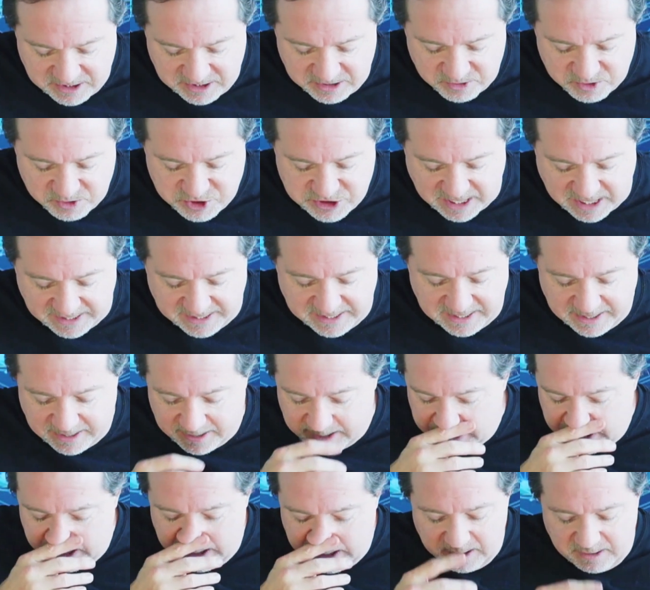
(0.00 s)

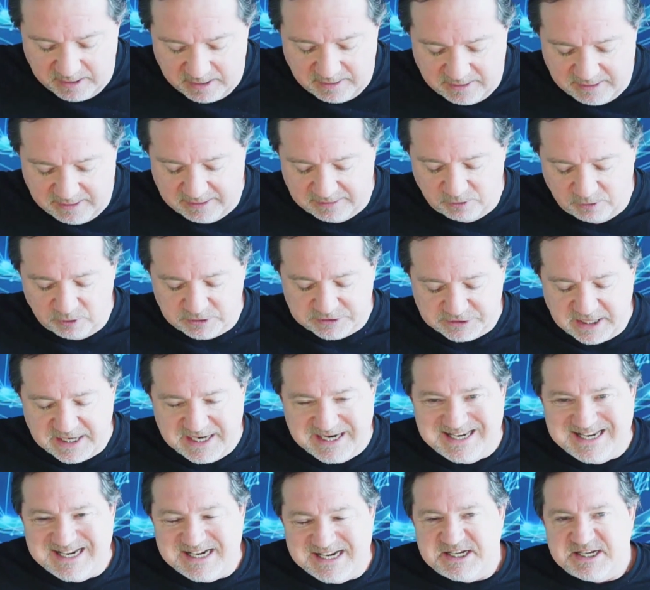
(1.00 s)
checking, it looks like
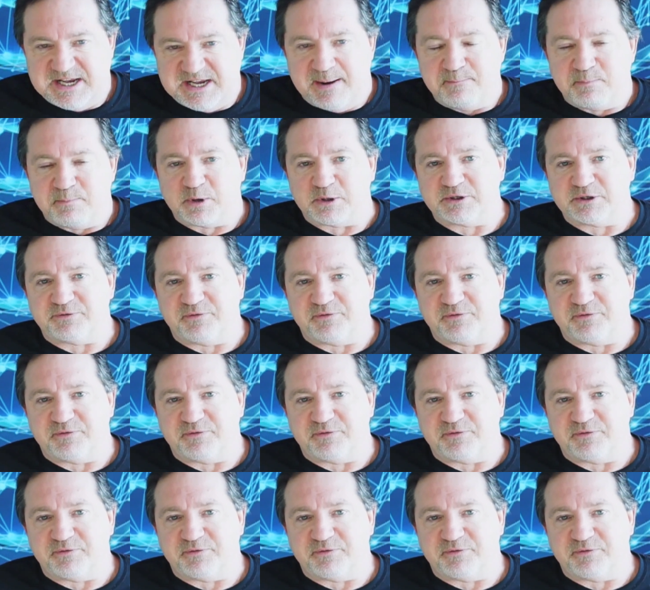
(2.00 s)
December's